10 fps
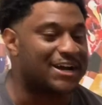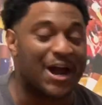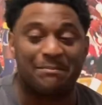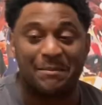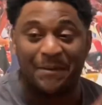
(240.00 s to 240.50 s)

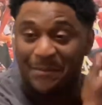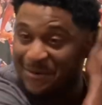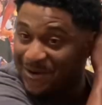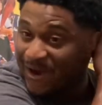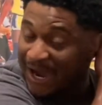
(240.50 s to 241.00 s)
couple
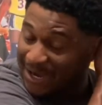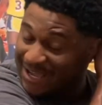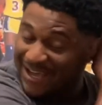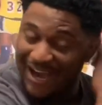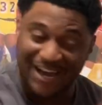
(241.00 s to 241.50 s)
people,
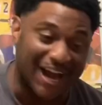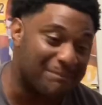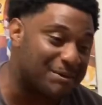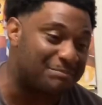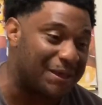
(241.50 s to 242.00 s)
a
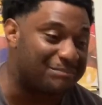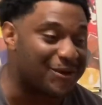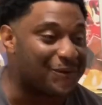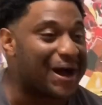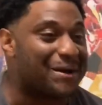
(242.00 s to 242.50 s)
couple people a
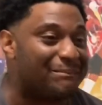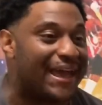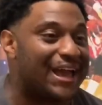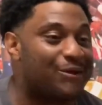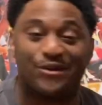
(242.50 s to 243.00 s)
while
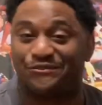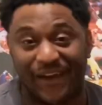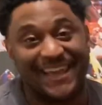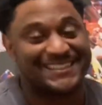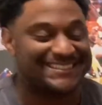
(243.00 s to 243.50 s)
back with
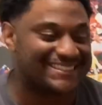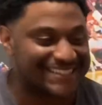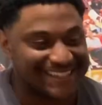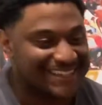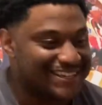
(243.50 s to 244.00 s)
fakes.
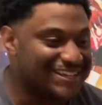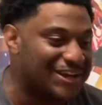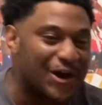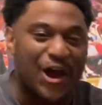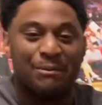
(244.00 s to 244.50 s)
You
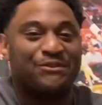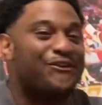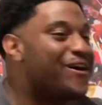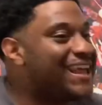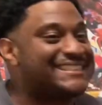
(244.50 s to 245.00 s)
know,
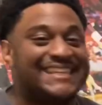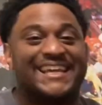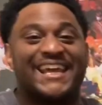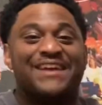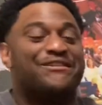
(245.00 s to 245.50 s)
before that
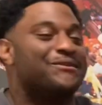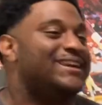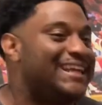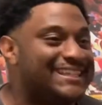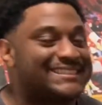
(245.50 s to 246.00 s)
sneaker even
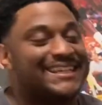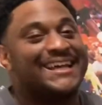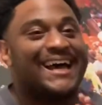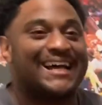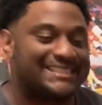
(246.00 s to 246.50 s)
released,
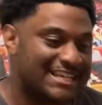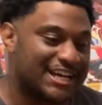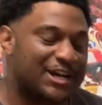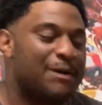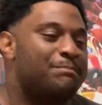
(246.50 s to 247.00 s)
I seen a
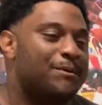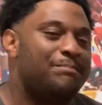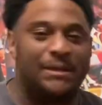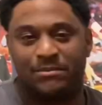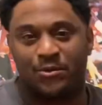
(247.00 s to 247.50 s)
couple
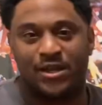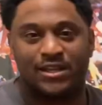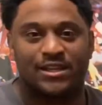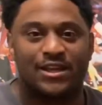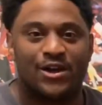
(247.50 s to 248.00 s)
people with,
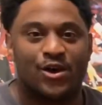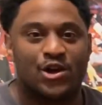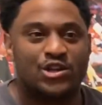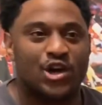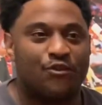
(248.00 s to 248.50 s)

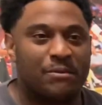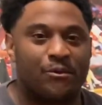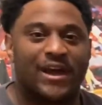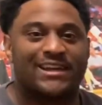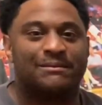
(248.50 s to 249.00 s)
you know, from
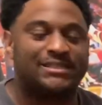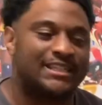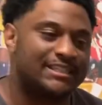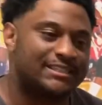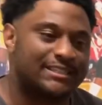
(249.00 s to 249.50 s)
rocking them
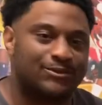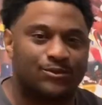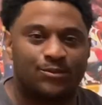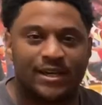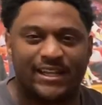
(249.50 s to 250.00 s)
shits,
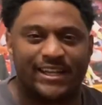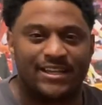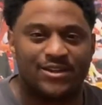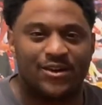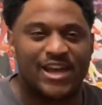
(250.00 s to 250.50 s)
but
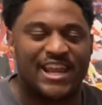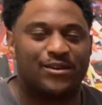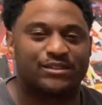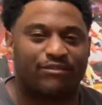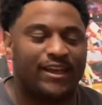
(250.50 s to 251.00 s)
you know that
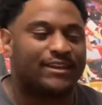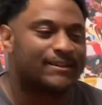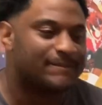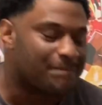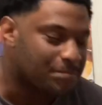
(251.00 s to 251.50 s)
was
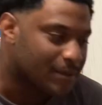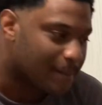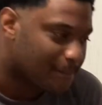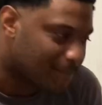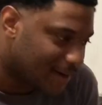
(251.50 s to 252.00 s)
fake.
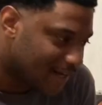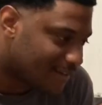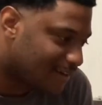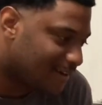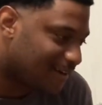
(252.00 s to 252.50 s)

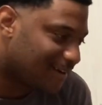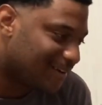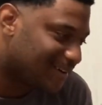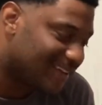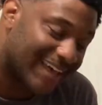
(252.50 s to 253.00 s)
But
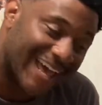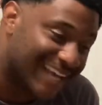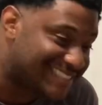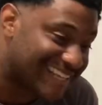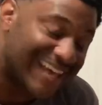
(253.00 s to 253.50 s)
uh, hey,
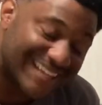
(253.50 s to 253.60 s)
that shit, hey,